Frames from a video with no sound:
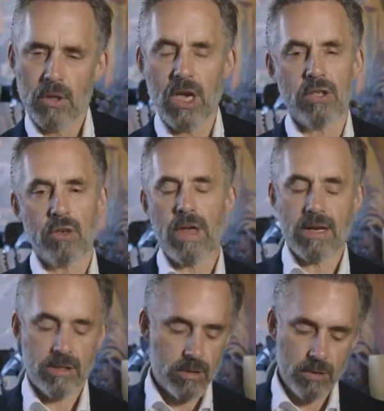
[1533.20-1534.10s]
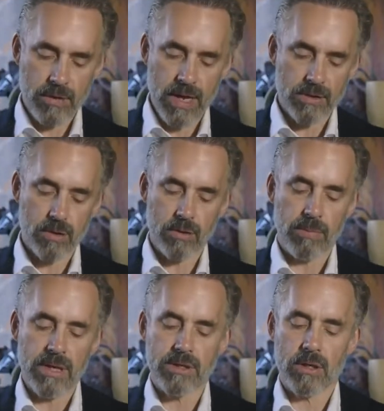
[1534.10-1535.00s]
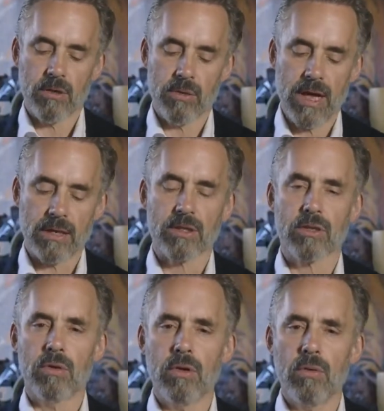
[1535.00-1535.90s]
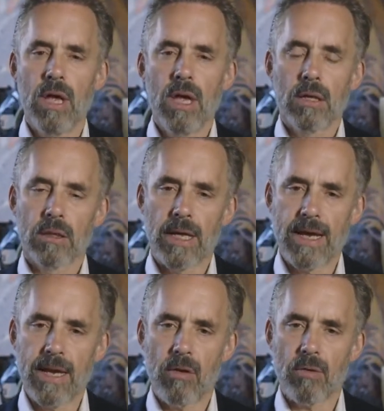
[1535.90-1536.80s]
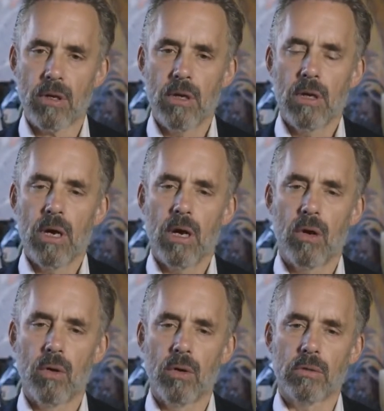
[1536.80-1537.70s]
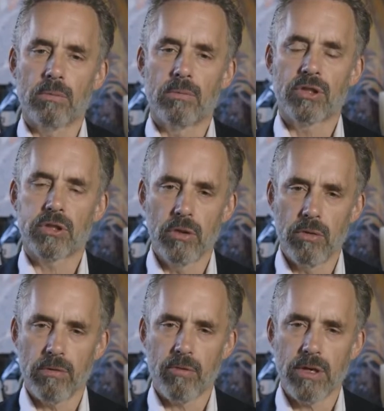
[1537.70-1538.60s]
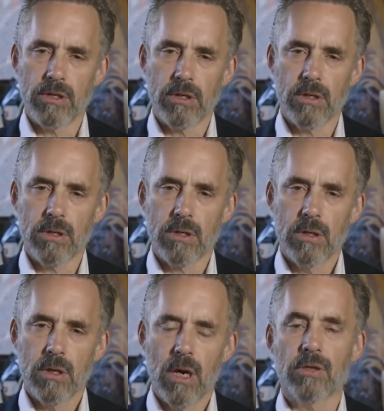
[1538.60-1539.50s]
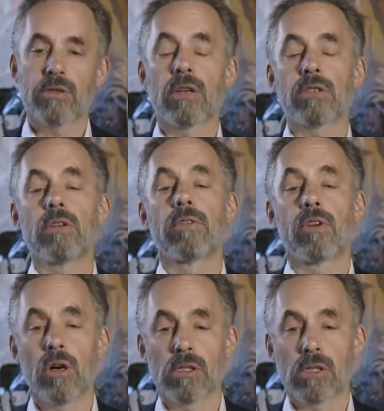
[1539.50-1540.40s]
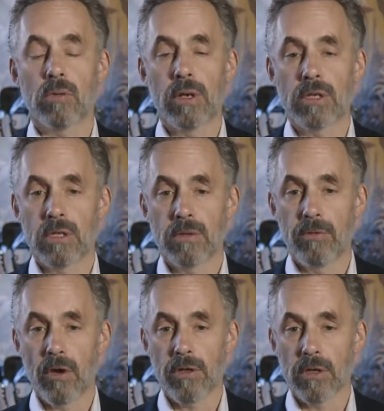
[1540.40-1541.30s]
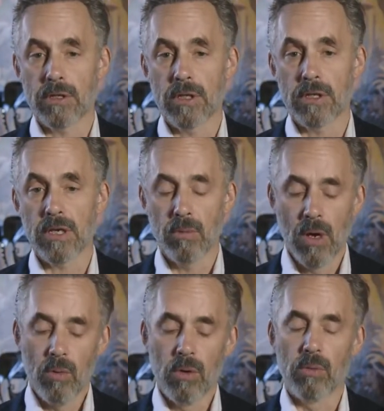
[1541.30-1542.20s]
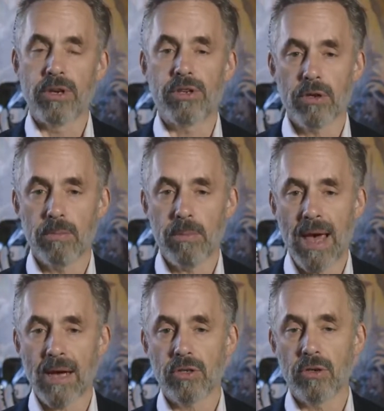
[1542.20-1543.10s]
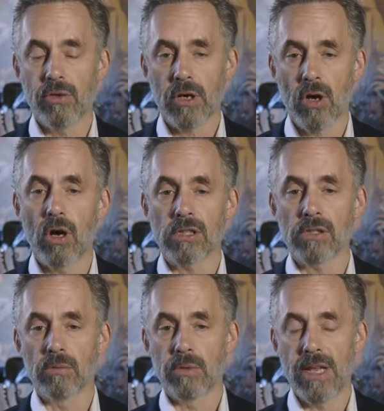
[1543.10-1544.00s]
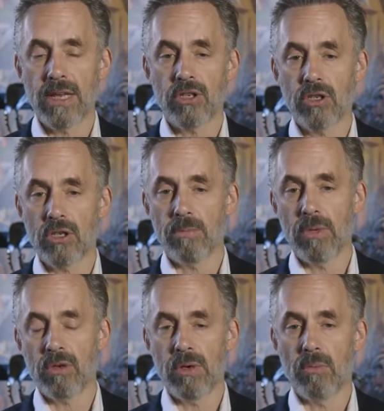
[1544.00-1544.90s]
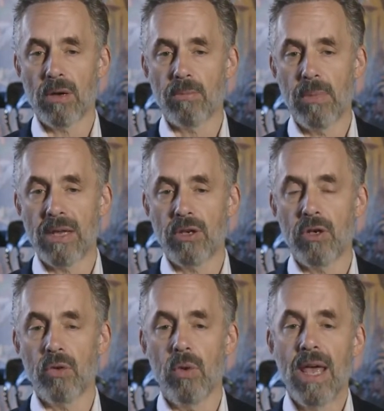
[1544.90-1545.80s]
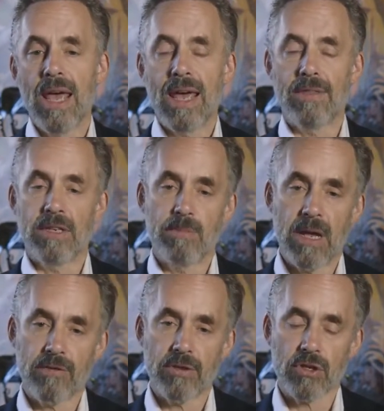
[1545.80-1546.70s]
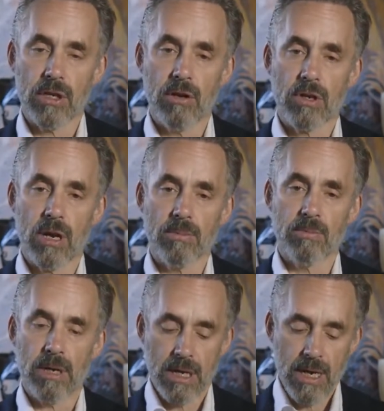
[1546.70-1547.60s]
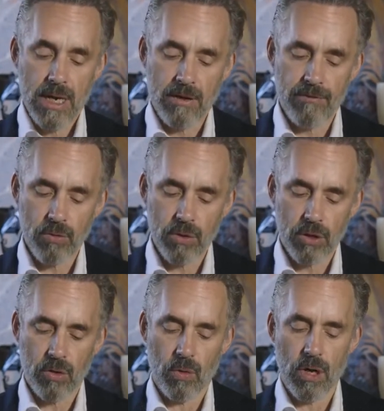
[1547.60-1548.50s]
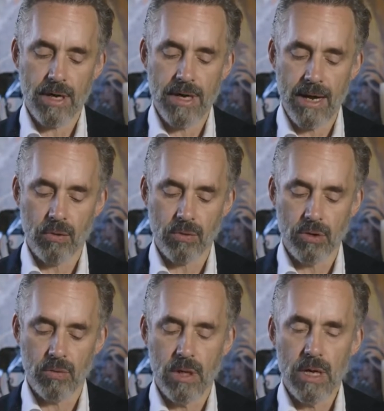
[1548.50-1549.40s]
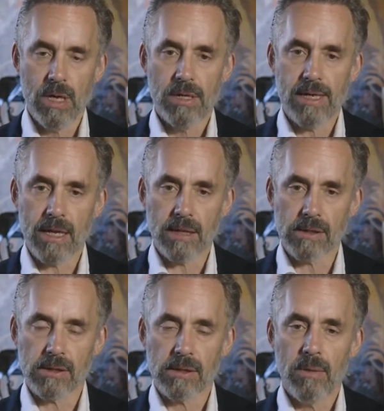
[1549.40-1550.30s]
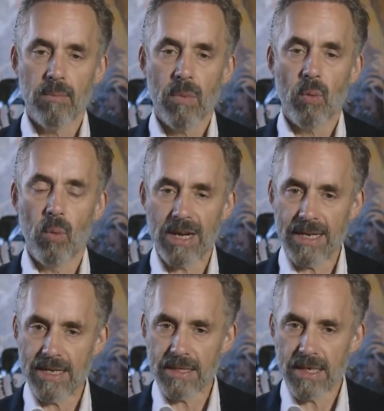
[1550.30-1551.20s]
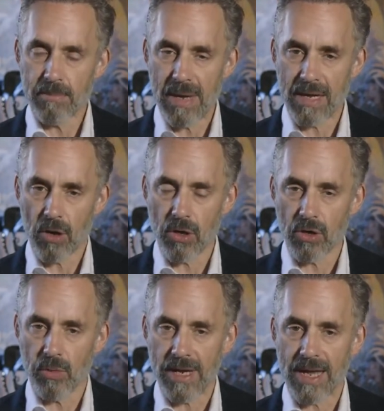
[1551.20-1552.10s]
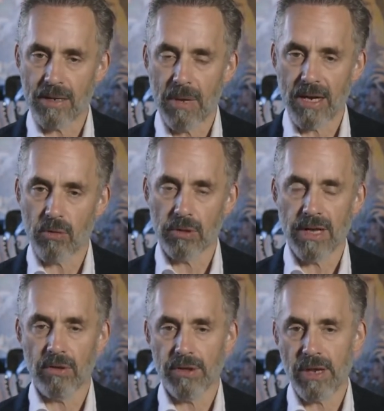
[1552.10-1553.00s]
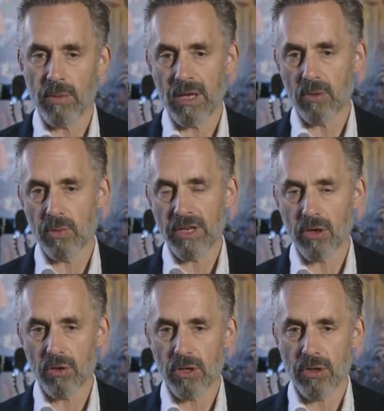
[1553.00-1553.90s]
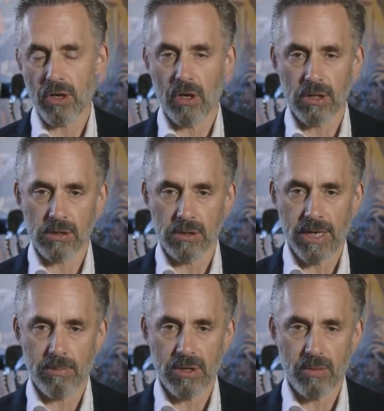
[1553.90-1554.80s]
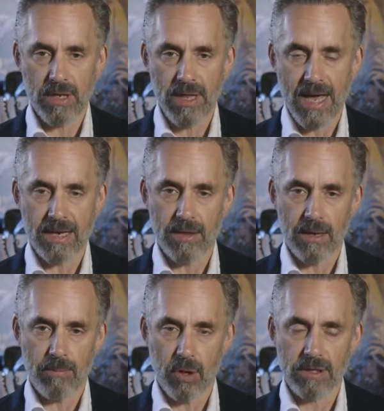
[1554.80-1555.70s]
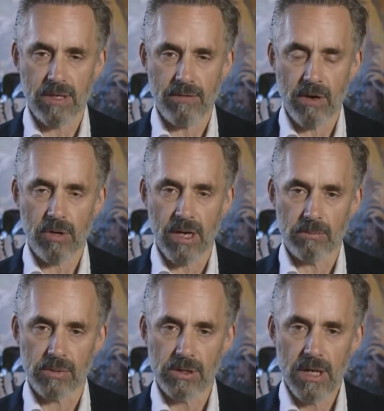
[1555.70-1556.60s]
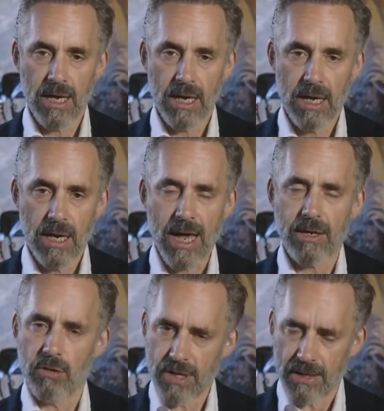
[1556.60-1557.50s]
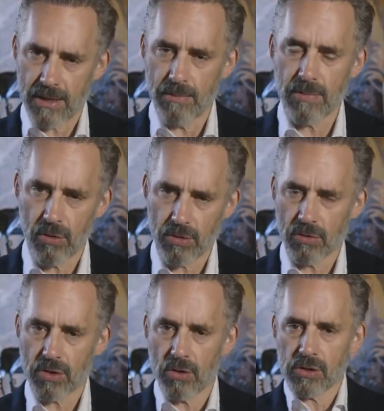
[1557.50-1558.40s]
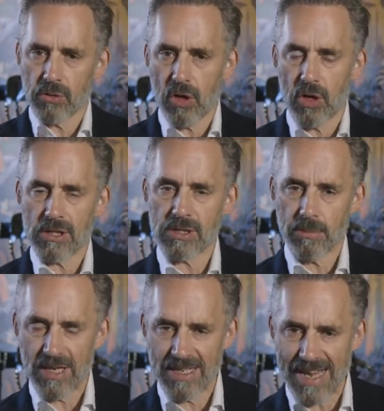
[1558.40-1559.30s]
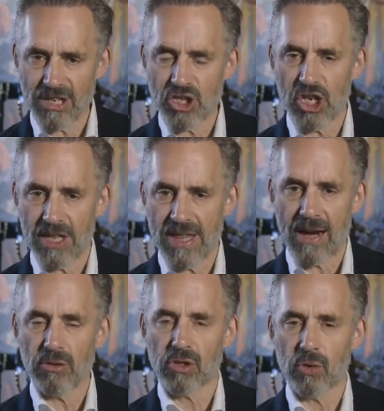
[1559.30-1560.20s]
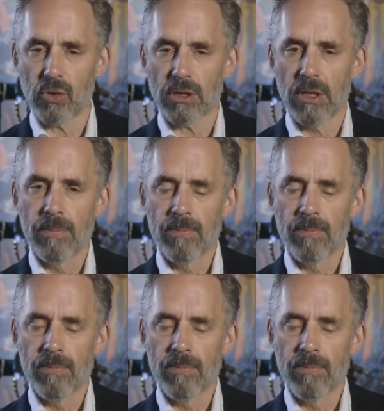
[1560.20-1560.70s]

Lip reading: Okay, so that's a good place to go next. So you laid out a whole slew of reasons, a slew of consequences of fatherlessness, and we'll return back to the causal relationship between what men do and these beneficial outcomes. But if you could go on now to tell us what it is that men are doing at a micro level, then we could return to the causal link between that and the positive outcomes. And you said that those also cause some contention in the household.